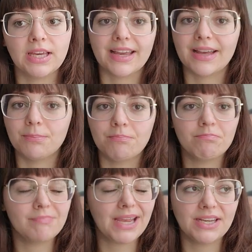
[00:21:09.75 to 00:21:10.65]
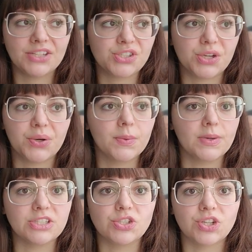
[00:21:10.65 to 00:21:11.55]
Again, main issue
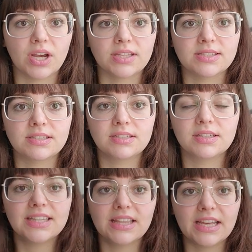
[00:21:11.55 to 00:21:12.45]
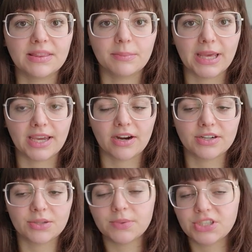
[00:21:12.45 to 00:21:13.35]
was just didn't like the main
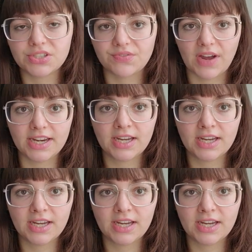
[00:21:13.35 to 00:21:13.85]
character, which is fine.